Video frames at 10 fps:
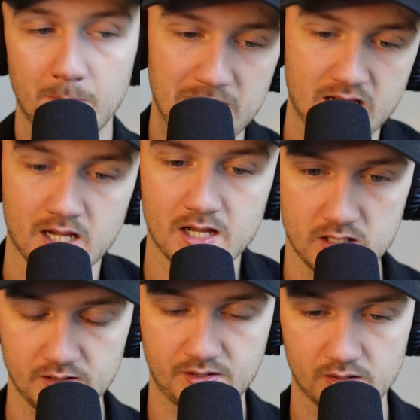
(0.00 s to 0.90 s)

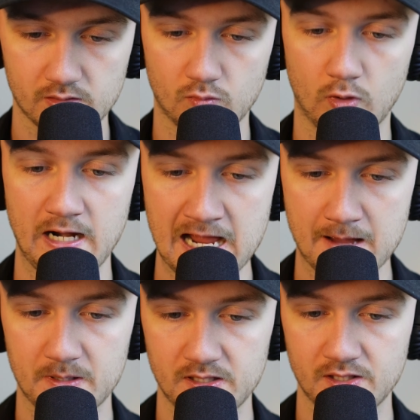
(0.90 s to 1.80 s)
Because what
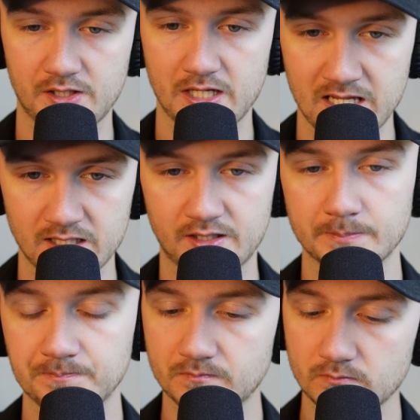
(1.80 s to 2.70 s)
happens is
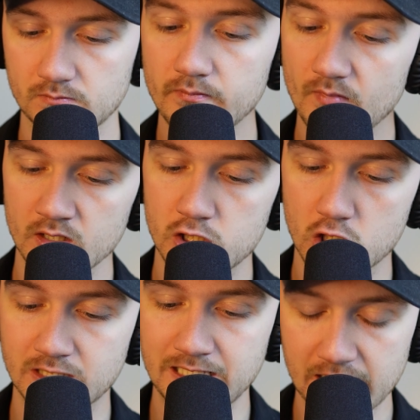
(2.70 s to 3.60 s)

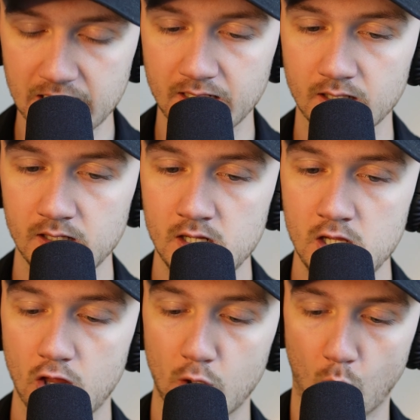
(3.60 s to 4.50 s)
you're getting
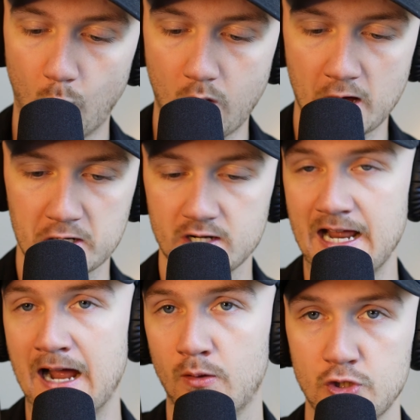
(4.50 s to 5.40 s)
the watered
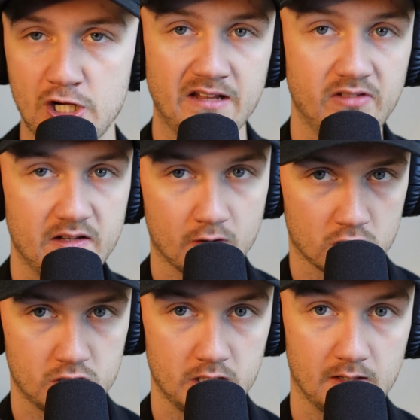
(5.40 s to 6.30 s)
down JV
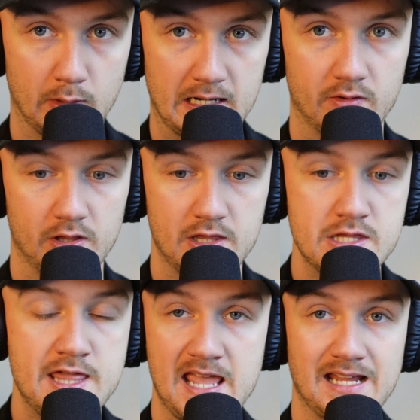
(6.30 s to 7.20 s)
version of whatever
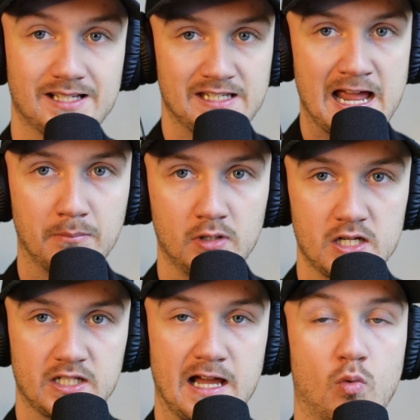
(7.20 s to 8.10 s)
they
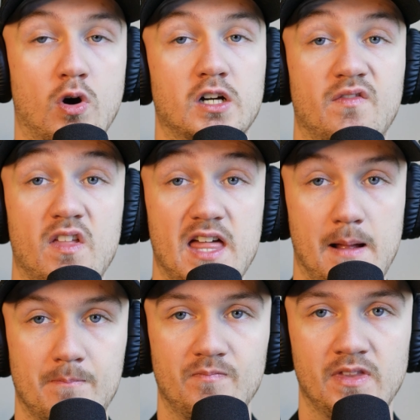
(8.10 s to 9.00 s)
established that worked for
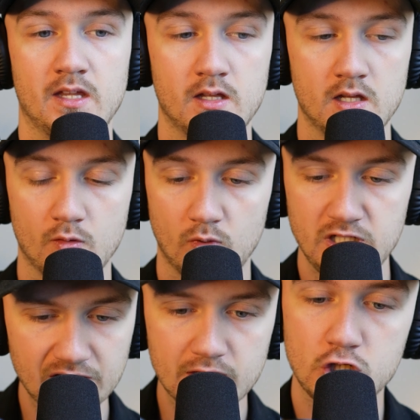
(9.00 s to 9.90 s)
them. When
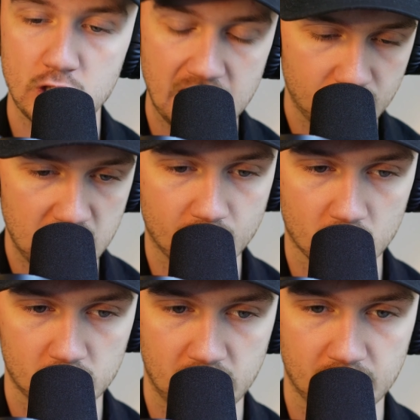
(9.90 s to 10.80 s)
you get the JV
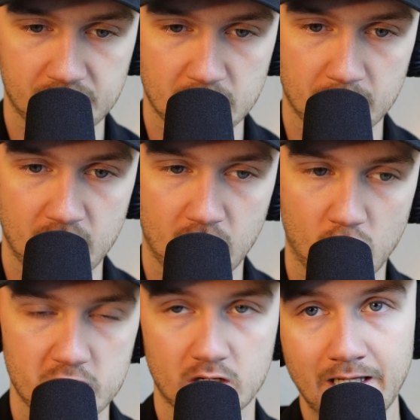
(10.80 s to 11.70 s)
version of something,
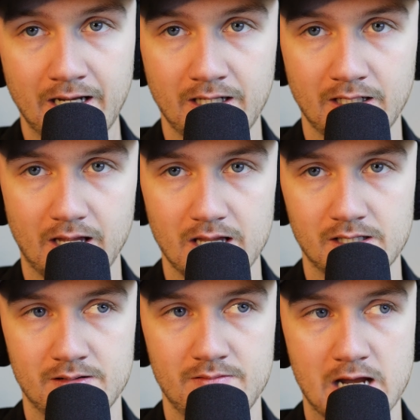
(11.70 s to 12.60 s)
what you're getting
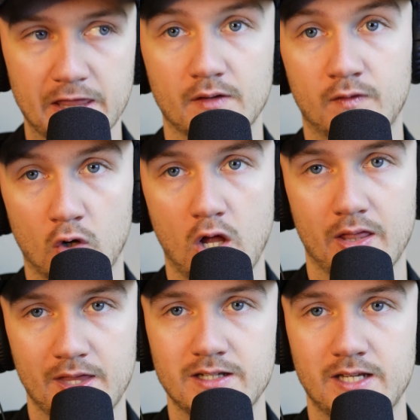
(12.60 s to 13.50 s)
is not the full
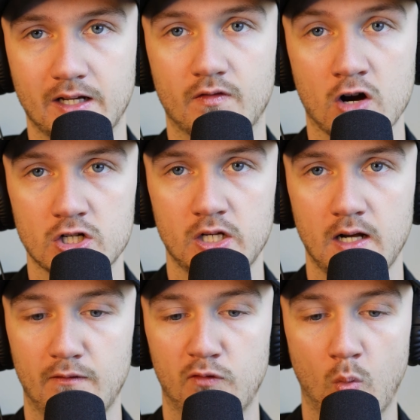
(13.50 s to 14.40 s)
authentic
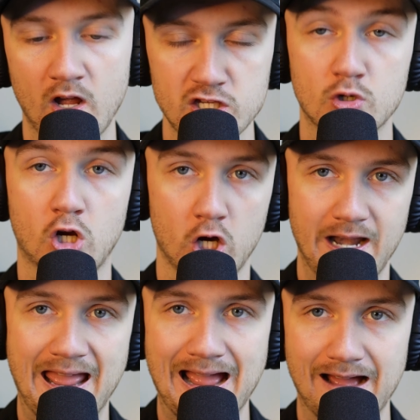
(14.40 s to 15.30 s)
version of what you
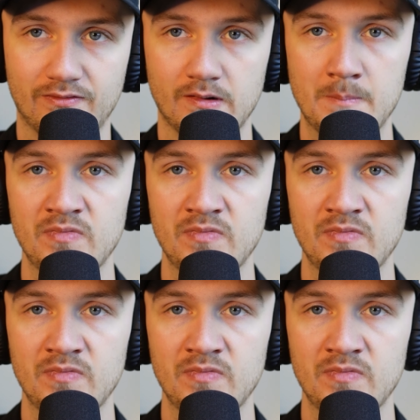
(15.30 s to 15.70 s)
could have.